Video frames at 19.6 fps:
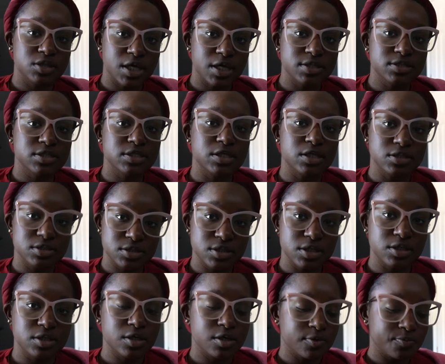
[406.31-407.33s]
dancing and
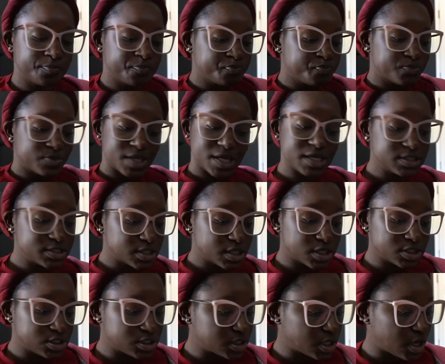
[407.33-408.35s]
singing. It's
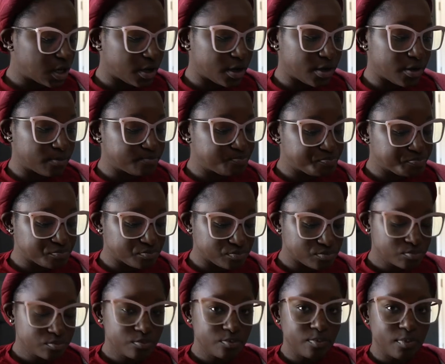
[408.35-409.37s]
lunchtime.
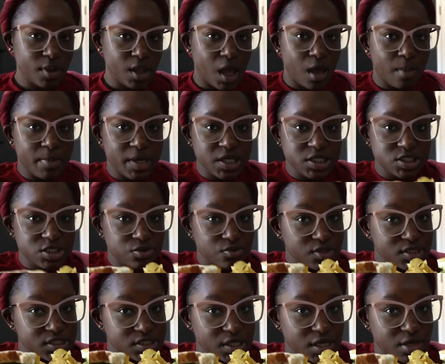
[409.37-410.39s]
I made a
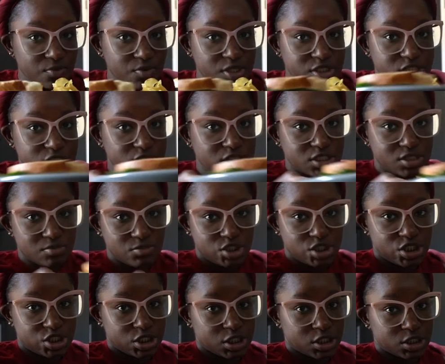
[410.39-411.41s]
tuna sandwich and some
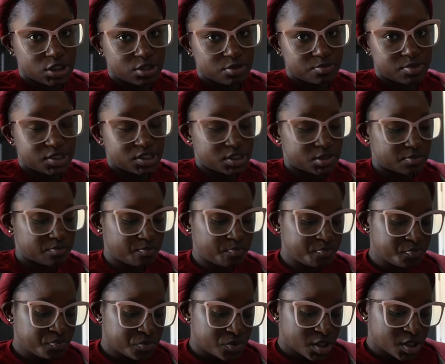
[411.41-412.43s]
chips.
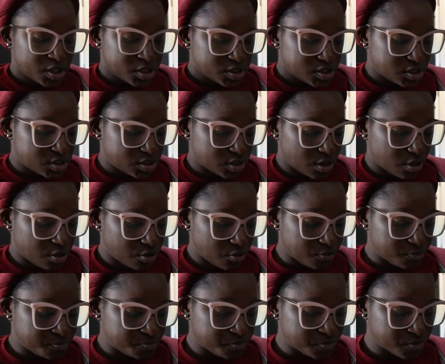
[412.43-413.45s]

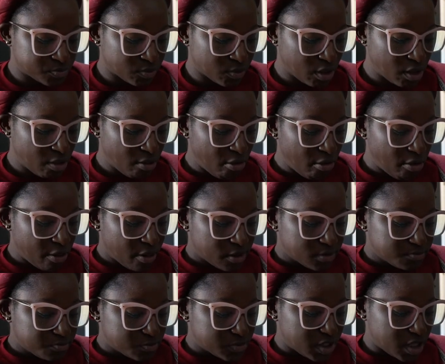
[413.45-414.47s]
So,
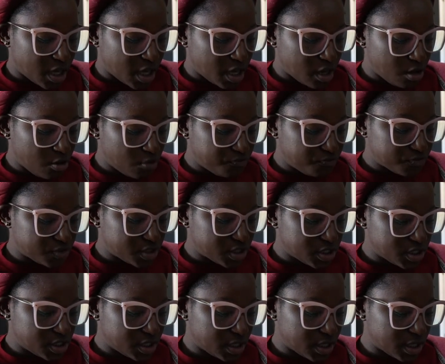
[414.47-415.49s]
yeah,
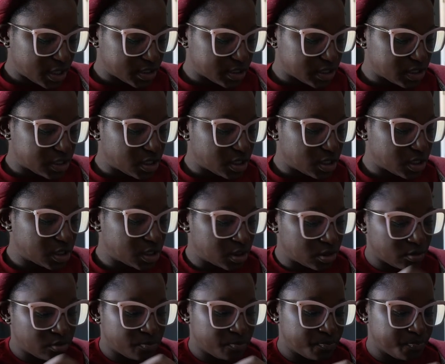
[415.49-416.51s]
hopefully I can,
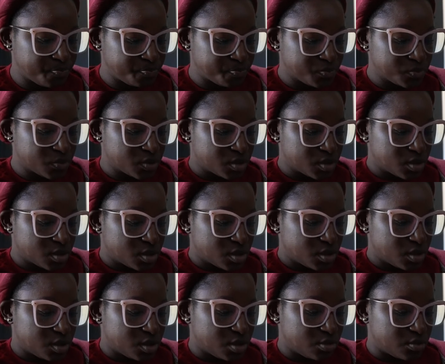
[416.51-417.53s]

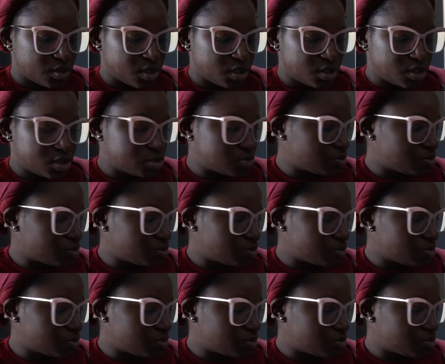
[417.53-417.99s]
you know, eat this